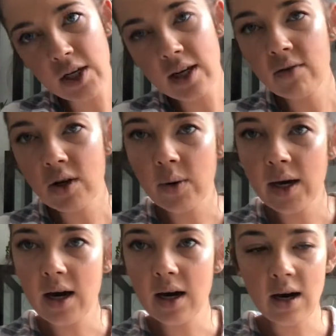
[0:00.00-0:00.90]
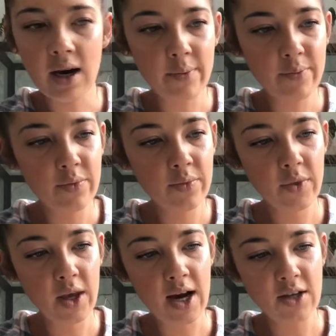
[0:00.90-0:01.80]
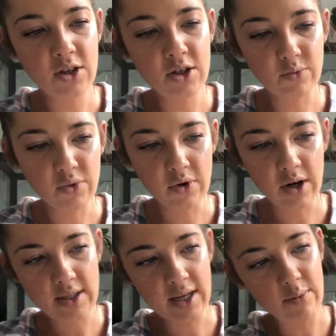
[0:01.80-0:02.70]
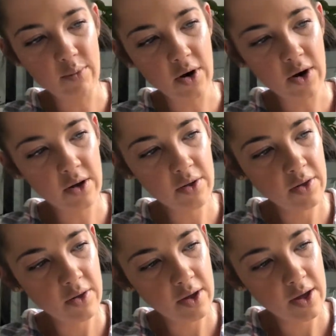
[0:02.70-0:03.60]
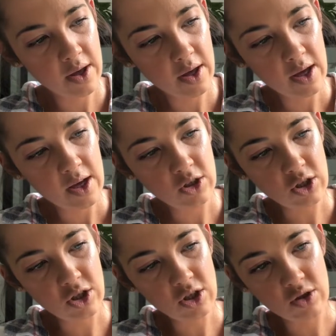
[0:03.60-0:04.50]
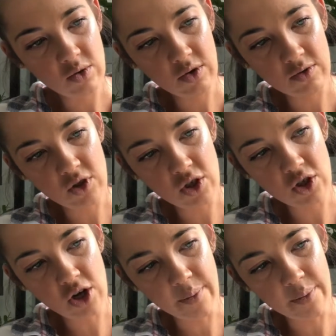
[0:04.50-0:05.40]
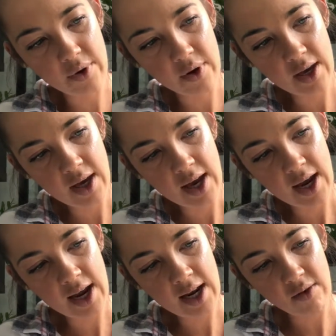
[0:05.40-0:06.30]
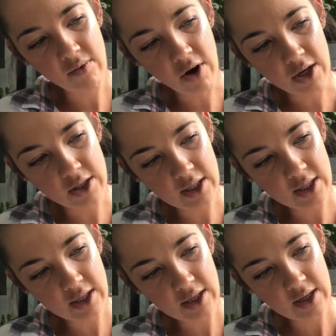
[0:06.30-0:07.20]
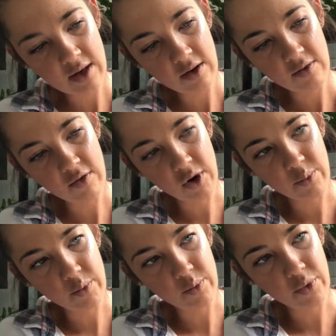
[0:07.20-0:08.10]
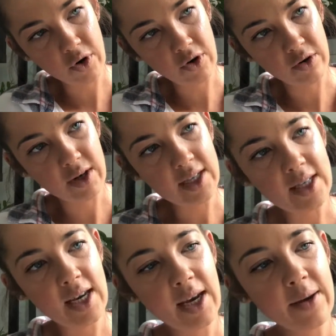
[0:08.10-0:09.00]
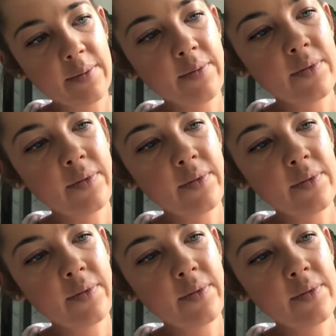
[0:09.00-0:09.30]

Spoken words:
to give it a quick hydrogen peroxide bath, just to sort of stop any rot from progressing.